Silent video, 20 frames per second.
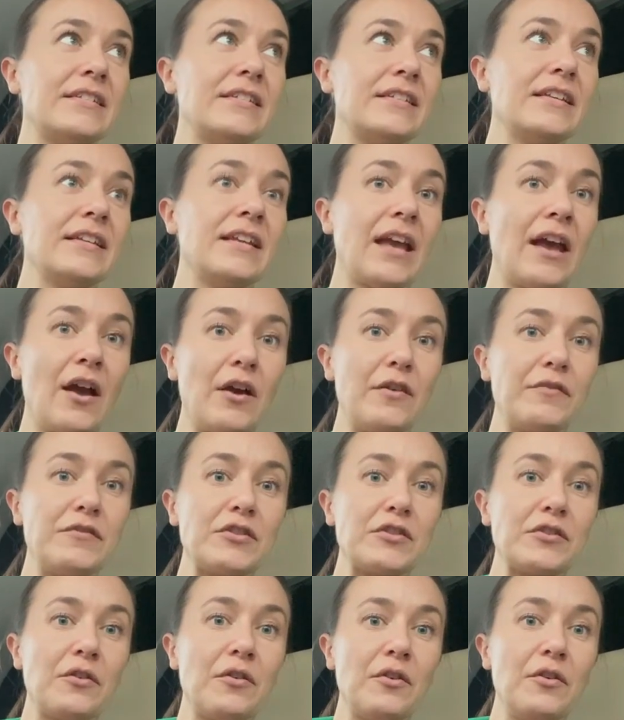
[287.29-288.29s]
yeah, I've
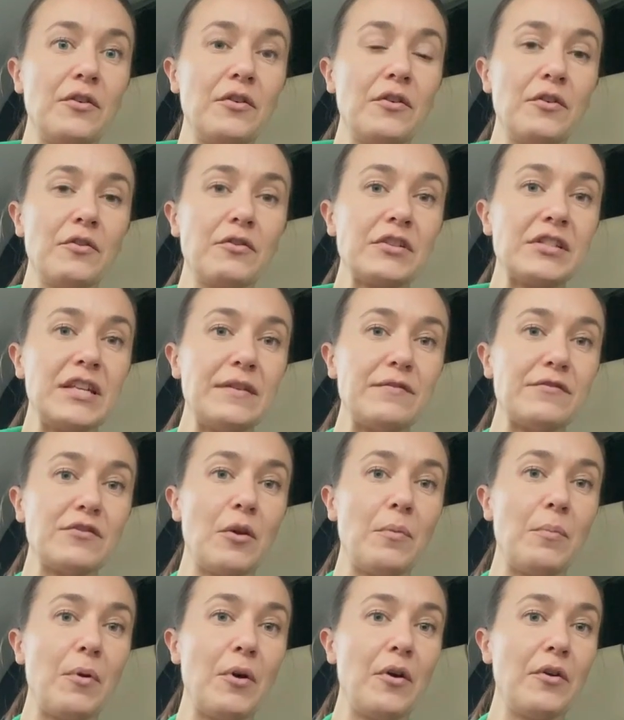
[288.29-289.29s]
just got long sleeve
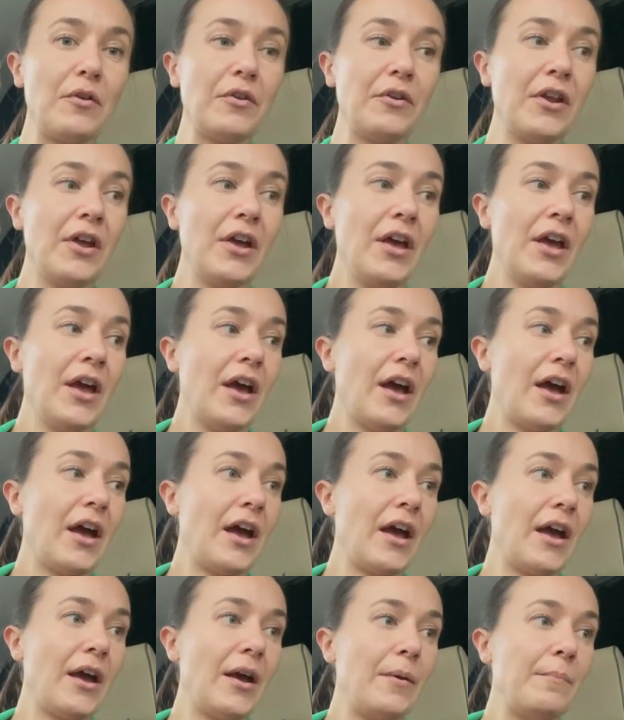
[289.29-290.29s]
top on,
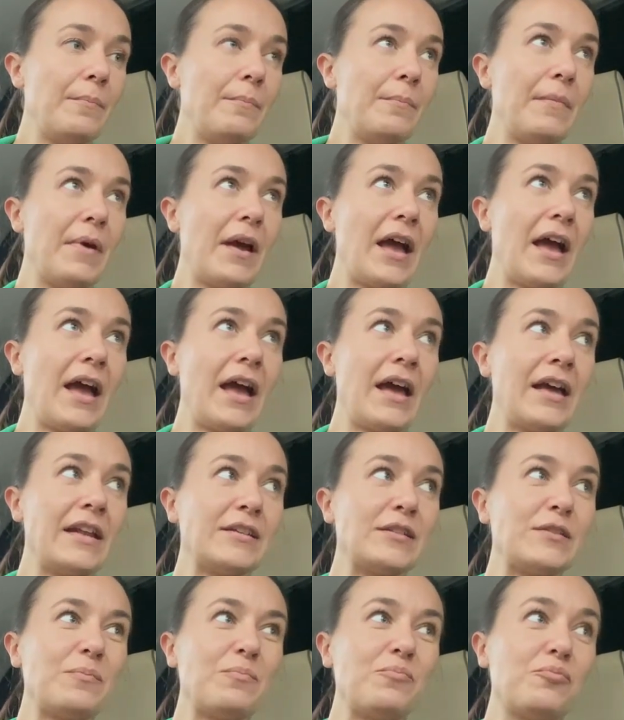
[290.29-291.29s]
and
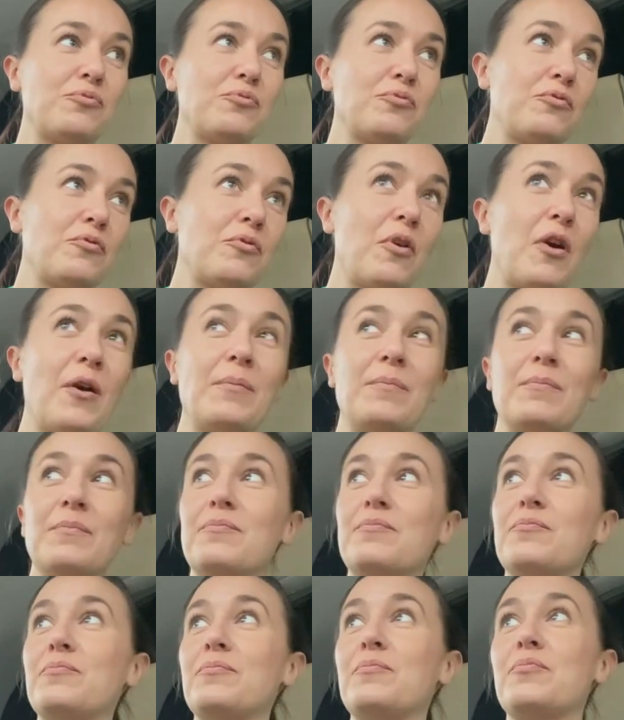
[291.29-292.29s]
I'm
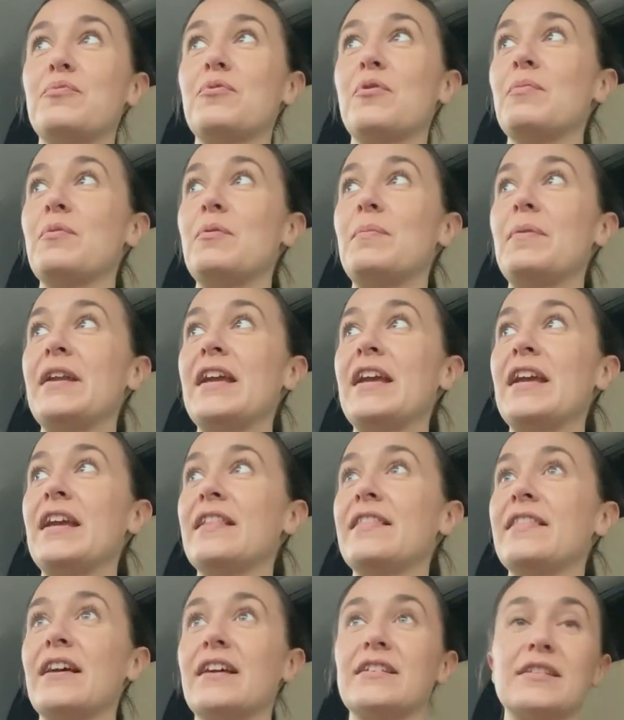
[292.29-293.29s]
probably,
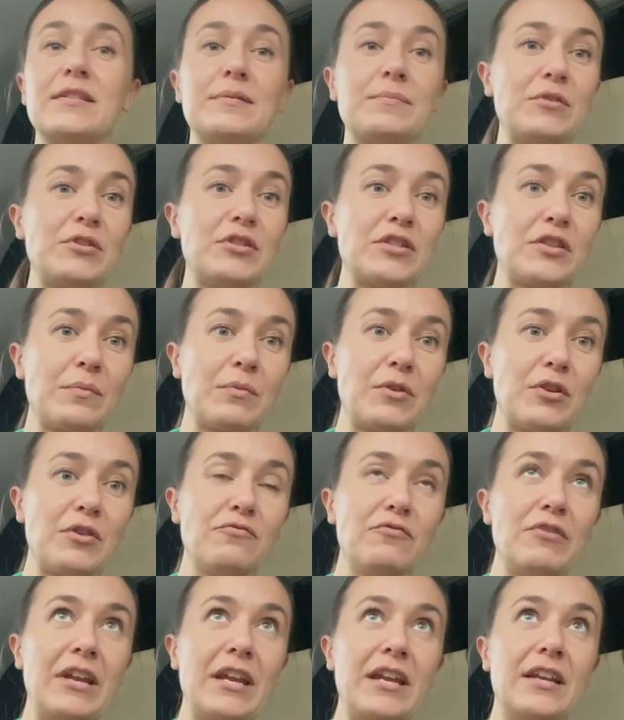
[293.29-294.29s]
that's as much as I'm going to
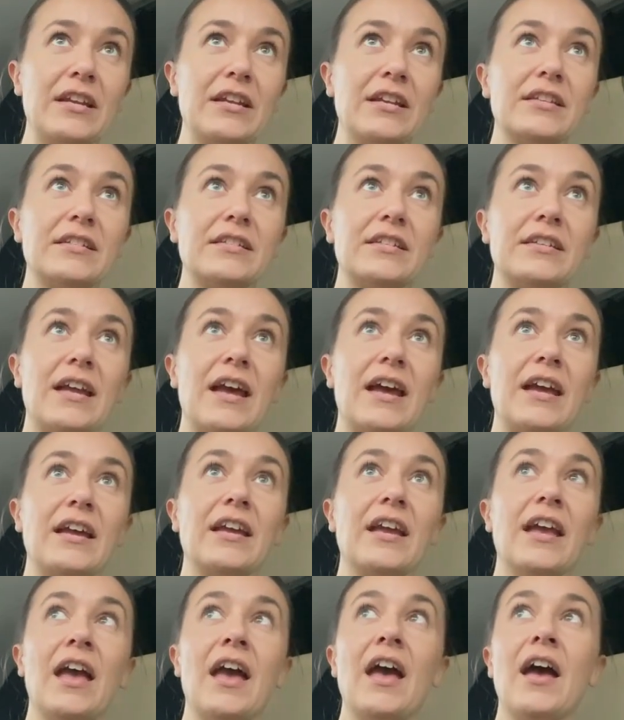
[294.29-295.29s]
run in today.
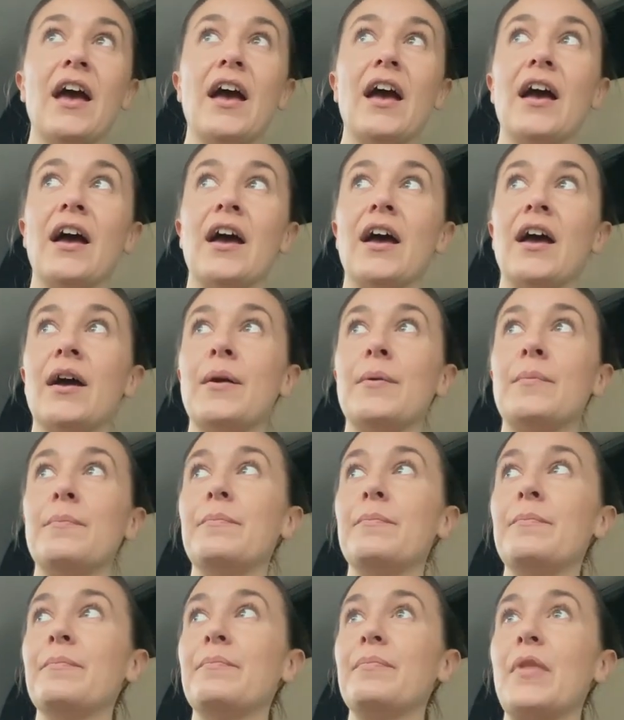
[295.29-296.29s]

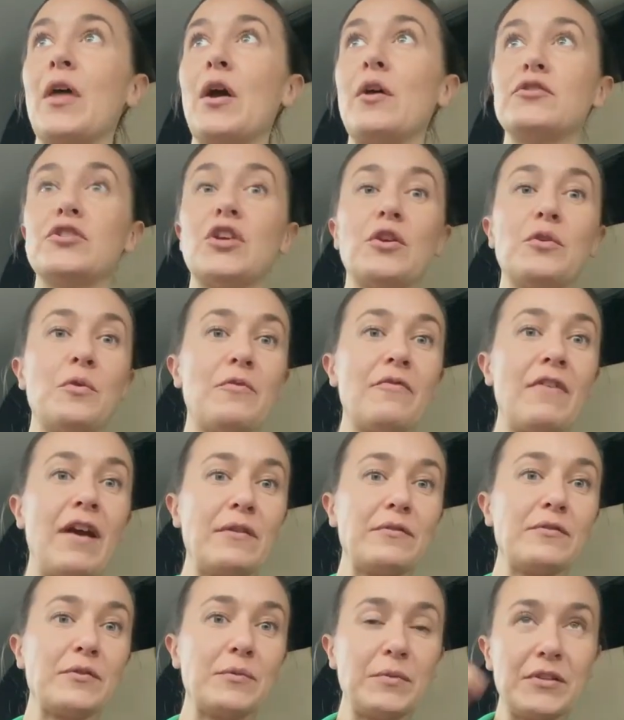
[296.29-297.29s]
I'll show you
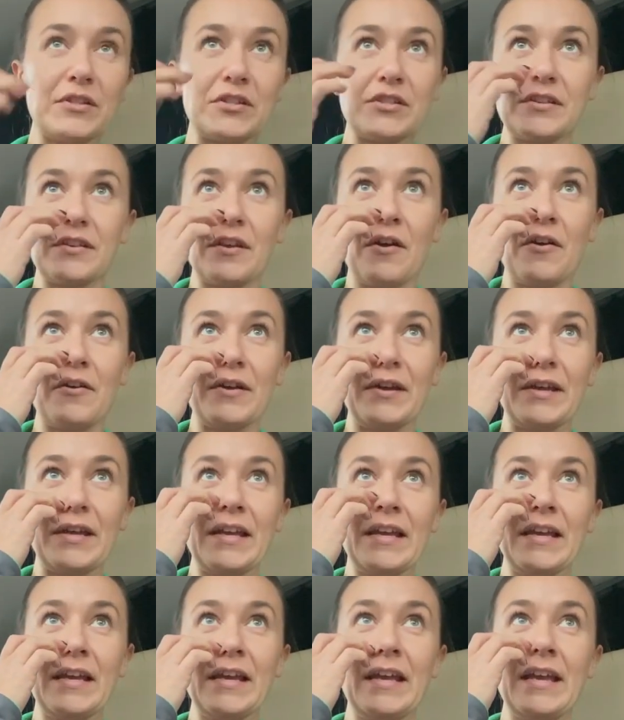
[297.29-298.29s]
around once I
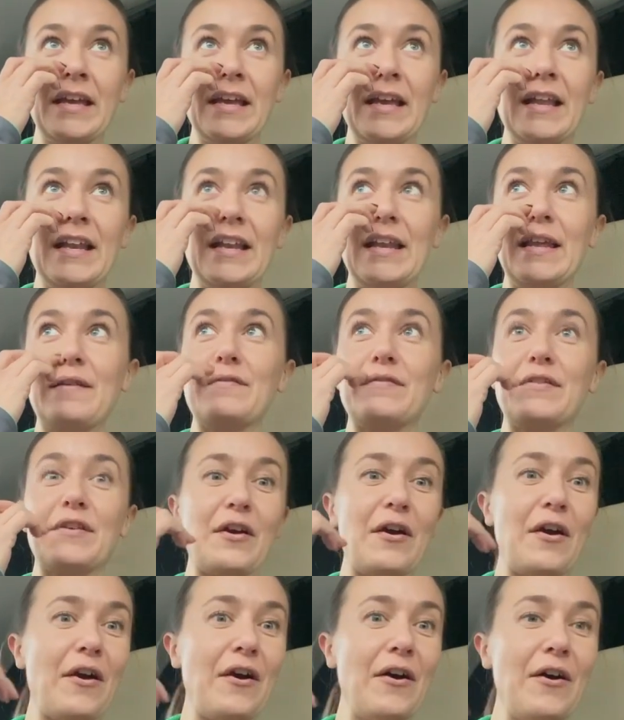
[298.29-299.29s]
leave the
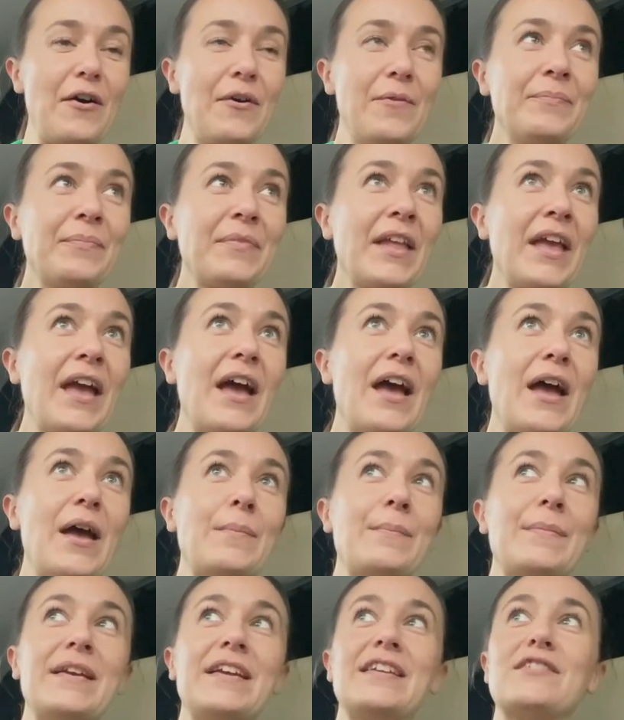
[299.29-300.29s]
car.
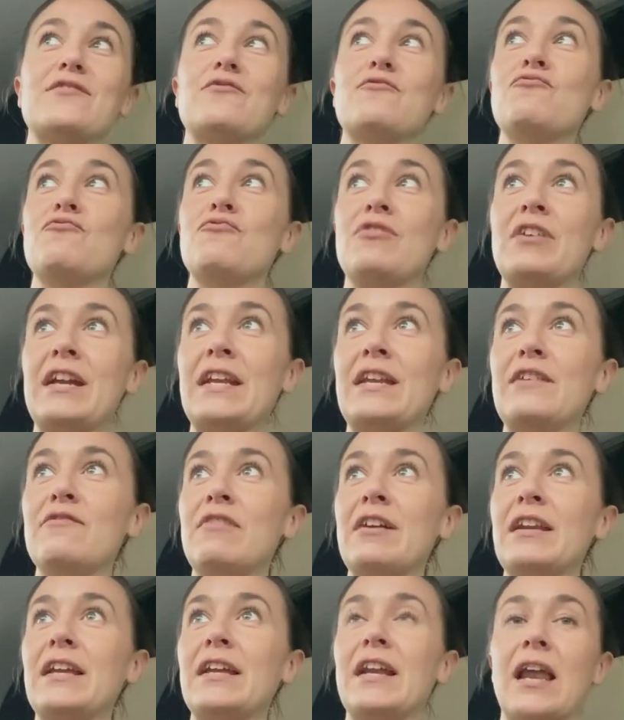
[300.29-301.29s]
It's
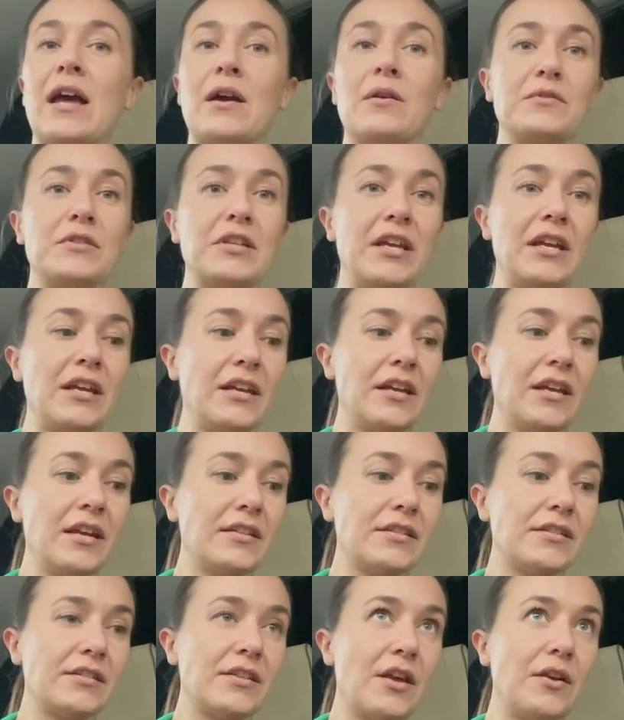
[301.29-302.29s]
really cloudy,
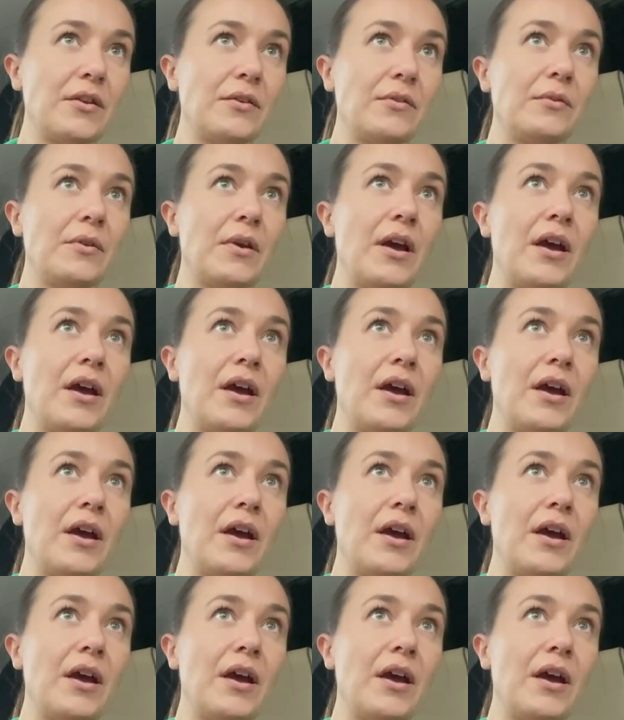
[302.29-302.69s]
so